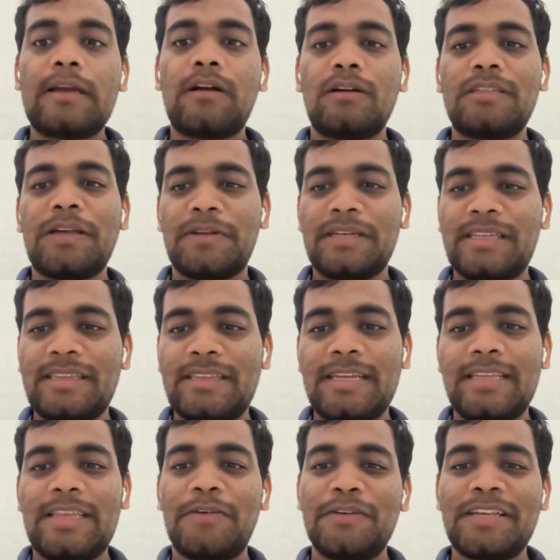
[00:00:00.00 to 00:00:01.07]
I got
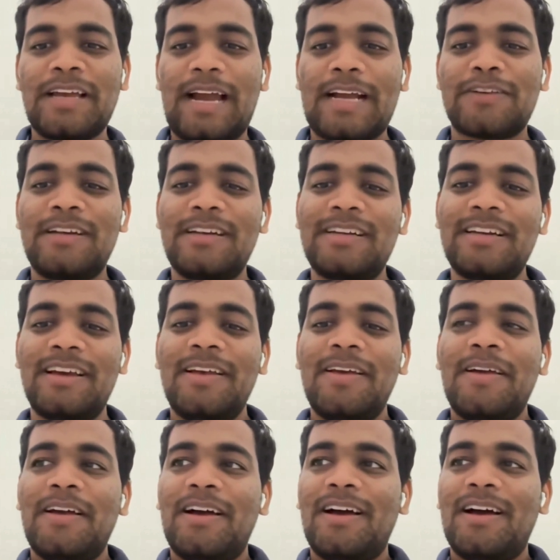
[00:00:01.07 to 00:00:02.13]
73. There was
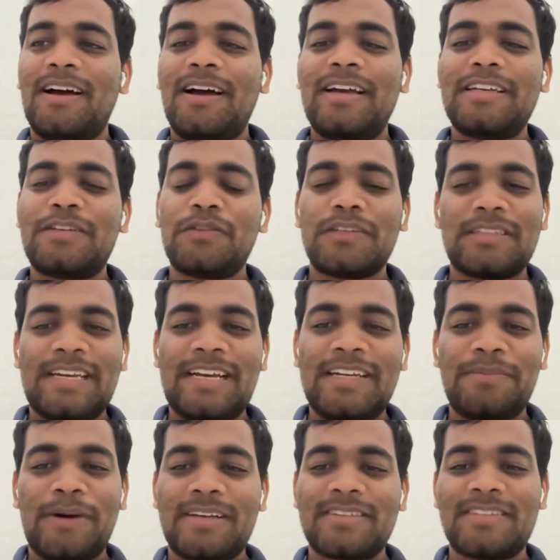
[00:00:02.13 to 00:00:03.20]
it was
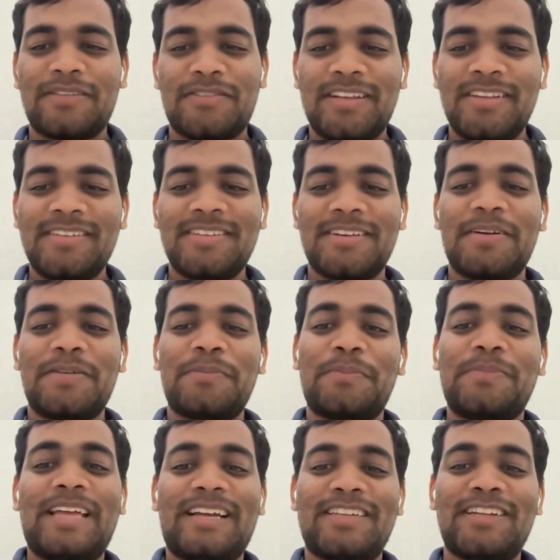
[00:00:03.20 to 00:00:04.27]
8 marks difference.
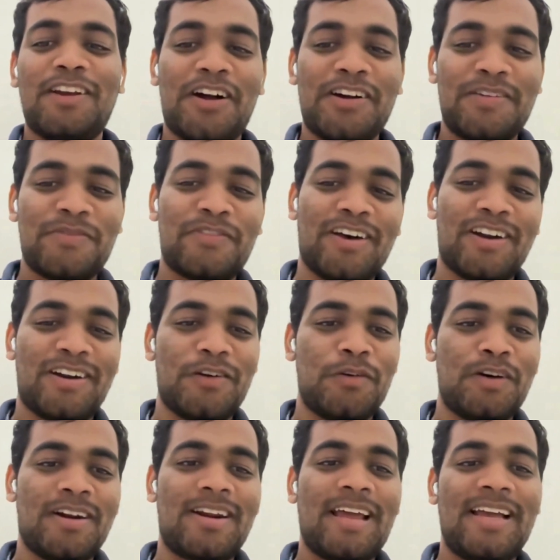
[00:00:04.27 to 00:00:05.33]
That's a lot for
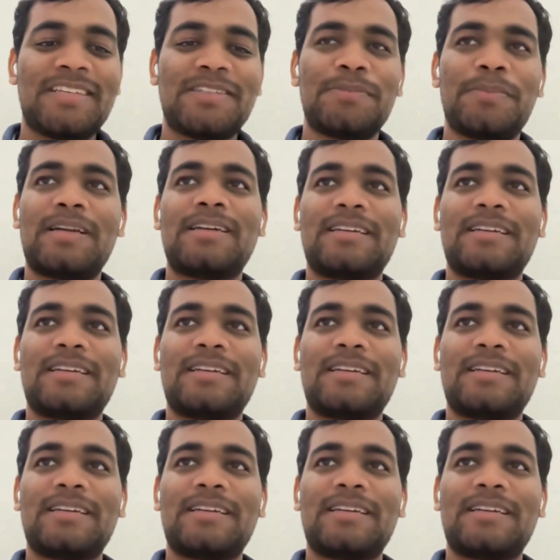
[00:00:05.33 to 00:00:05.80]
lower ranks, but